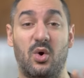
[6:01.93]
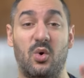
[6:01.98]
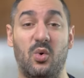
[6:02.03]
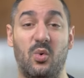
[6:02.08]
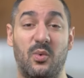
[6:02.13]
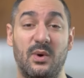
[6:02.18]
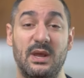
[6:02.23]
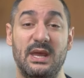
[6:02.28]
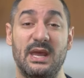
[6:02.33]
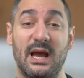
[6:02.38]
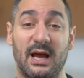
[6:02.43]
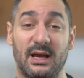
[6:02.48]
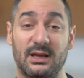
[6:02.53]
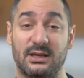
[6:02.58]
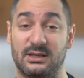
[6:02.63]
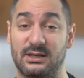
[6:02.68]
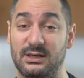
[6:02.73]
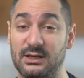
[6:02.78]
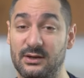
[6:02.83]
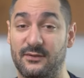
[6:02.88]
We are
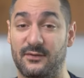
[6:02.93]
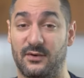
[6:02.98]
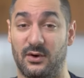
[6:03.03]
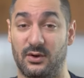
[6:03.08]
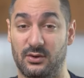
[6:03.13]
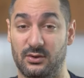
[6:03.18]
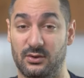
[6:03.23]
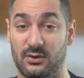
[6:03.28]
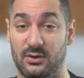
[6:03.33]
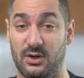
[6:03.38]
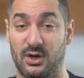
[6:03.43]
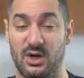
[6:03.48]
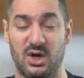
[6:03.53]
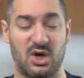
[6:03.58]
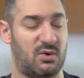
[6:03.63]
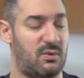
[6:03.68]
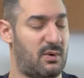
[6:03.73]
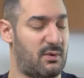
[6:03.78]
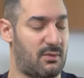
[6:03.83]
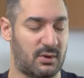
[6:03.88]
here for you.
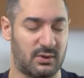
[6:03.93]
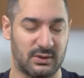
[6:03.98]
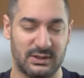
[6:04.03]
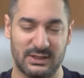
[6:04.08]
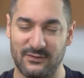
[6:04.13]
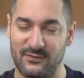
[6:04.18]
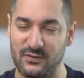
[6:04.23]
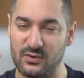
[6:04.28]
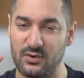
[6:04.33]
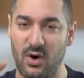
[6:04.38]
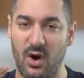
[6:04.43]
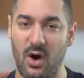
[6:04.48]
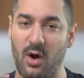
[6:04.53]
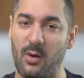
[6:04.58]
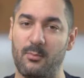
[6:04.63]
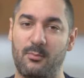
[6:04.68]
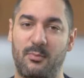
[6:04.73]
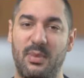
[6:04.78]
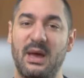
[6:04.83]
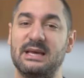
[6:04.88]
We want to give you
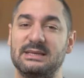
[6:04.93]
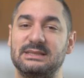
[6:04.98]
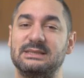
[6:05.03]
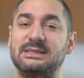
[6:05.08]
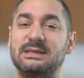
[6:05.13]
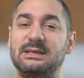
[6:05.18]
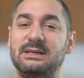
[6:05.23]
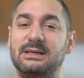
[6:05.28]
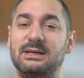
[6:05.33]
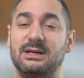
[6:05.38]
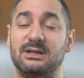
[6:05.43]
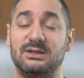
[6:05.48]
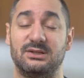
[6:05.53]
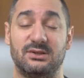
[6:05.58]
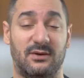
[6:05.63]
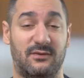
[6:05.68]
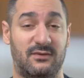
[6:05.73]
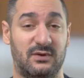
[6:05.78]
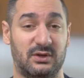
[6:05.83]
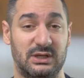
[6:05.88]
our best.
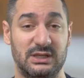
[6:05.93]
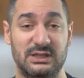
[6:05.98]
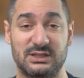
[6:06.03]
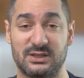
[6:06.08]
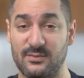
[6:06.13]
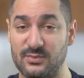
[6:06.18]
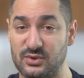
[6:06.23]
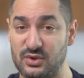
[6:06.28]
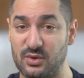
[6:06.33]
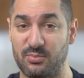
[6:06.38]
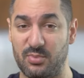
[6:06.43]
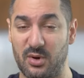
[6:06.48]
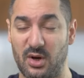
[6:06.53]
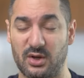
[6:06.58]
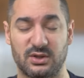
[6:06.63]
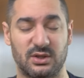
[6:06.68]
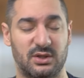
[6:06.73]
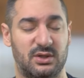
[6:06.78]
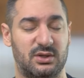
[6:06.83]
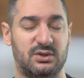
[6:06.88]
So if you need some
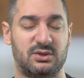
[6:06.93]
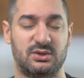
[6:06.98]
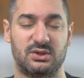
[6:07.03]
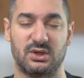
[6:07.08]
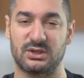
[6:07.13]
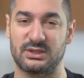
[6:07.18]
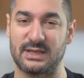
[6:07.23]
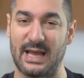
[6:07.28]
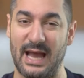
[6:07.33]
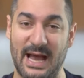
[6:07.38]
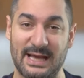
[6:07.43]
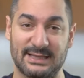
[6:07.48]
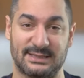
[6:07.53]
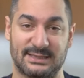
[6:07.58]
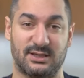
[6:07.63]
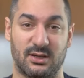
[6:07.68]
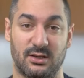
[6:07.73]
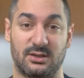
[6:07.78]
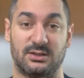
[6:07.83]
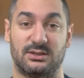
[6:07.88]
support, just
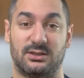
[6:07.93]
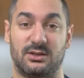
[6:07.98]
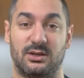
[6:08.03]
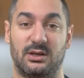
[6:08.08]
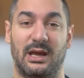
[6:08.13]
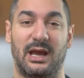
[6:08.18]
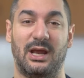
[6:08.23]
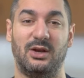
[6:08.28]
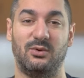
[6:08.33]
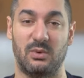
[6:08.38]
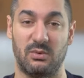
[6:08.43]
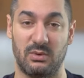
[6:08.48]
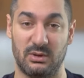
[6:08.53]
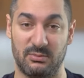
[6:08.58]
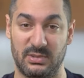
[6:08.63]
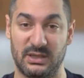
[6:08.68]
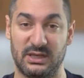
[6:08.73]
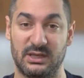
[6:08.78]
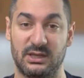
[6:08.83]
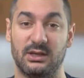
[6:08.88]
ask us and we will
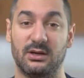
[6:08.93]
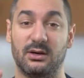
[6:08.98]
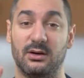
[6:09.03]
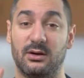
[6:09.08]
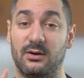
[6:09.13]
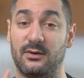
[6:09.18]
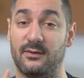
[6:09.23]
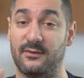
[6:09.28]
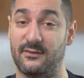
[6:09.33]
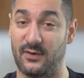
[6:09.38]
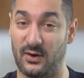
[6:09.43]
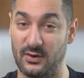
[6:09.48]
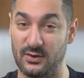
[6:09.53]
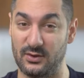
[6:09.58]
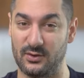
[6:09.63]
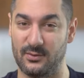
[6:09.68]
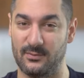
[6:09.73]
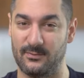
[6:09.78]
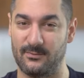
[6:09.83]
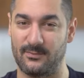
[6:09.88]
be here for
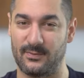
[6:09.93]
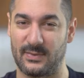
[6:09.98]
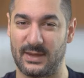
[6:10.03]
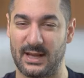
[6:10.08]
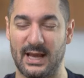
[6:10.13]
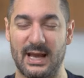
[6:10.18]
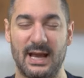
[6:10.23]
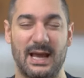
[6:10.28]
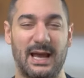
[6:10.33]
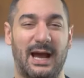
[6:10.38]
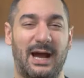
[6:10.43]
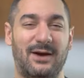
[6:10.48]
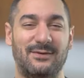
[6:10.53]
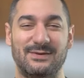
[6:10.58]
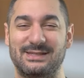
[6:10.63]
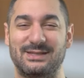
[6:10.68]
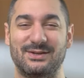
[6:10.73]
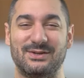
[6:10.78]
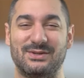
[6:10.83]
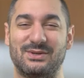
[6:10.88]
you. I will
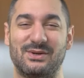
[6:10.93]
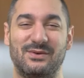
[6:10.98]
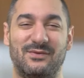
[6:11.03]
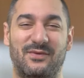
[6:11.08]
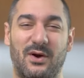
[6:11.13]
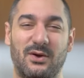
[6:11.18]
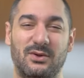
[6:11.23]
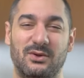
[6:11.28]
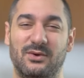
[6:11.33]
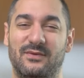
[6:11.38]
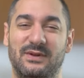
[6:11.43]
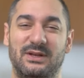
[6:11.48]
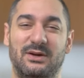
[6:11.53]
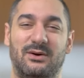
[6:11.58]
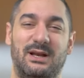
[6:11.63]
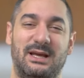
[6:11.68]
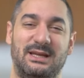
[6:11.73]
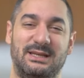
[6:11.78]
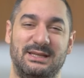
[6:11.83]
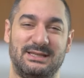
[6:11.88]
see you soon for a new video,
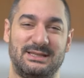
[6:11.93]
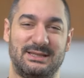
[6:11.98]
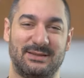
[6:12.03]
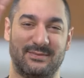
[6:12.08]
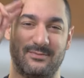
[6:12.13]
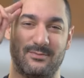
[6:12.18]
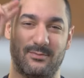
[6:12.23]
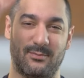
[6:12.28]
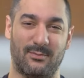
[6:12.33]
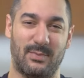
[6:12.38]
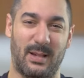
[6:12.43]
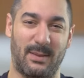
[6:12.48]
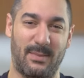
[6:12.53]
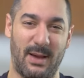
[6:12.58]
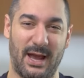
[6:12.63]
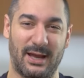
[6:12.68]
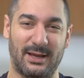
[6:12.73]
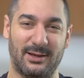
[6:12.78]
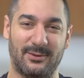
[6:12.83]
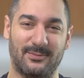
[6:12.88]
ladies. Bye
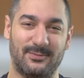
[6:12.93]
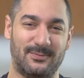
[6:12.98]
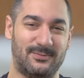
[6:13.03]
bye.